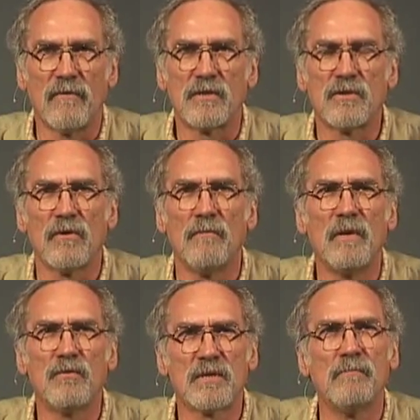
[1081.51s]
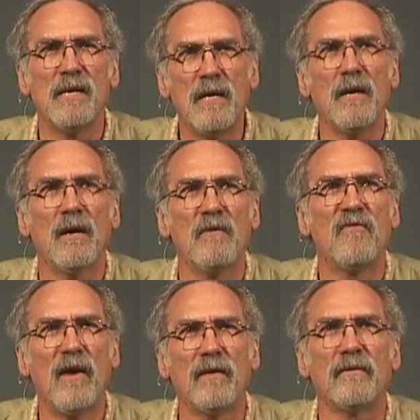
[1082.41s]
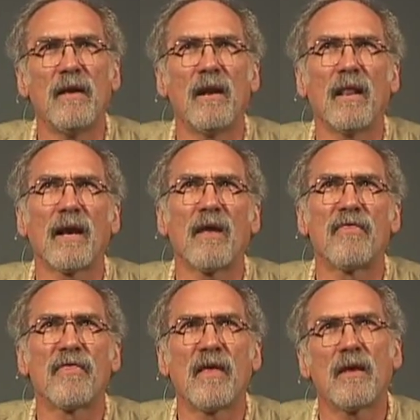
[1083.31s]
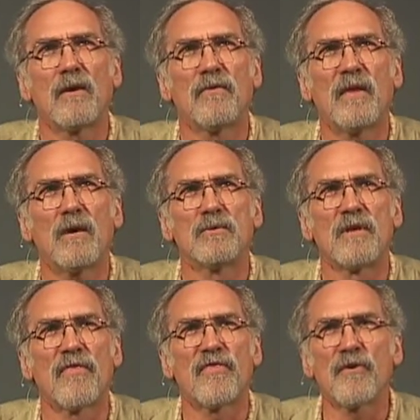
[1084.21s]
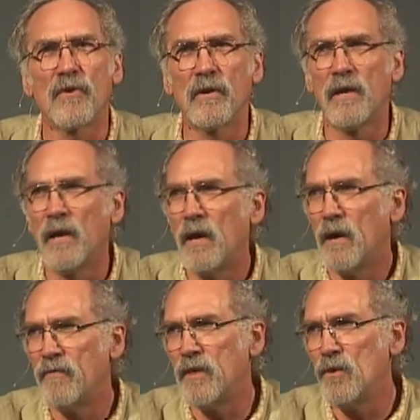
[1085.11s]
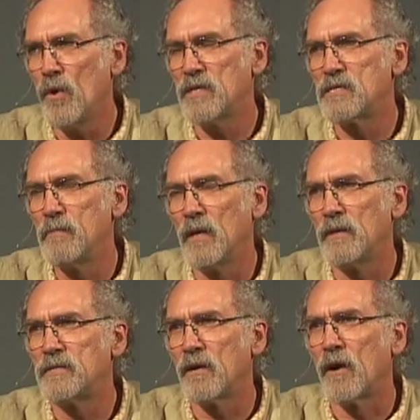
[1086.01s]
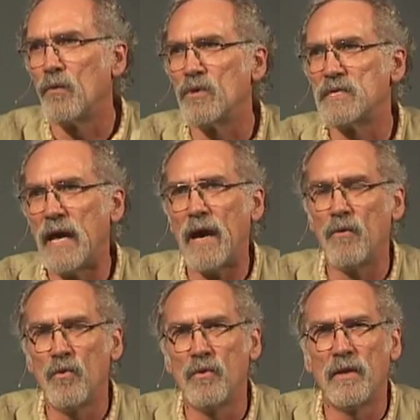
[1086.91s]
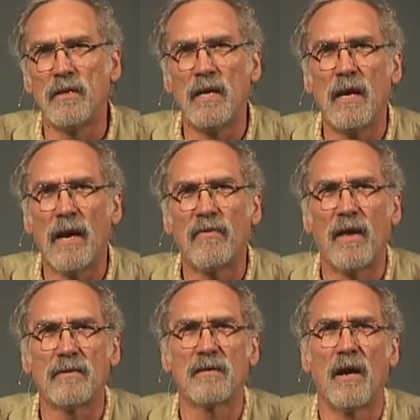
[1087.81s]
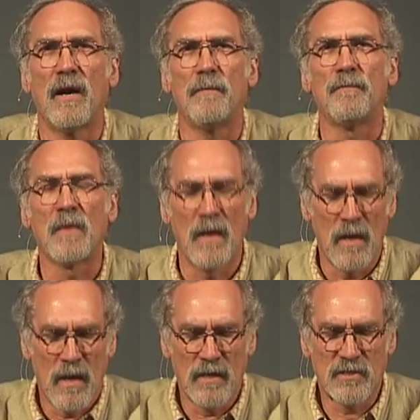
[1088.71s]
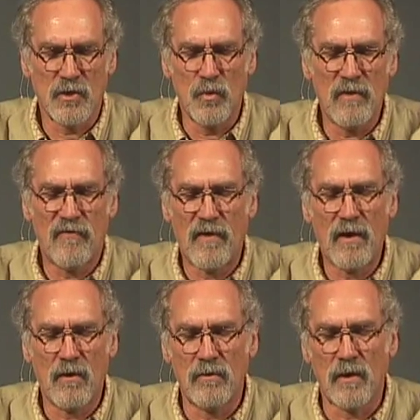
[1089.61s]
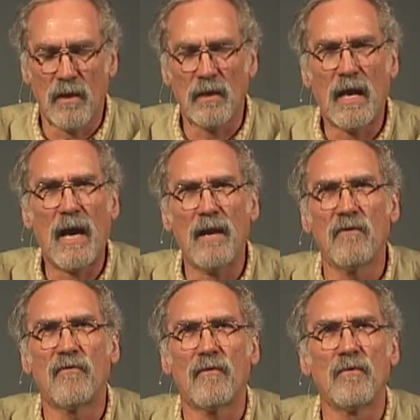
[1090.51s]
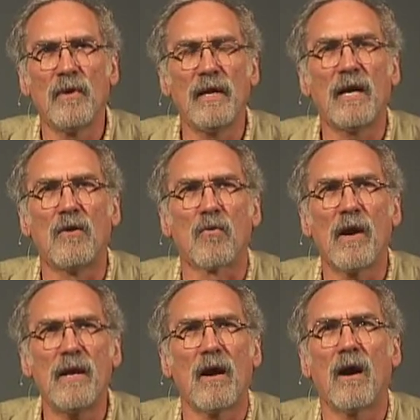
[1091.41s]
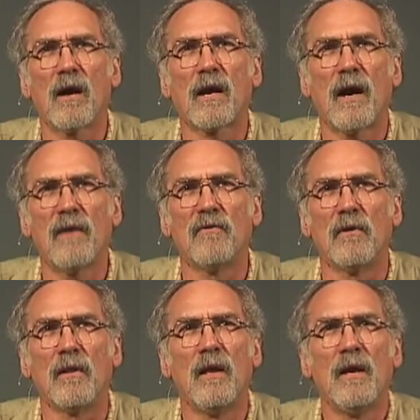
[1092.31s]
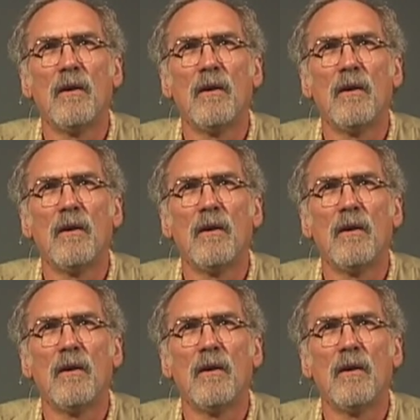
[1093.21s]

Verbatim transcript: of it. So the, it was a media event, and like I think, I think it was a third of the U.S. military was at Wounded Knee at that time. And so we found a lot of really great archival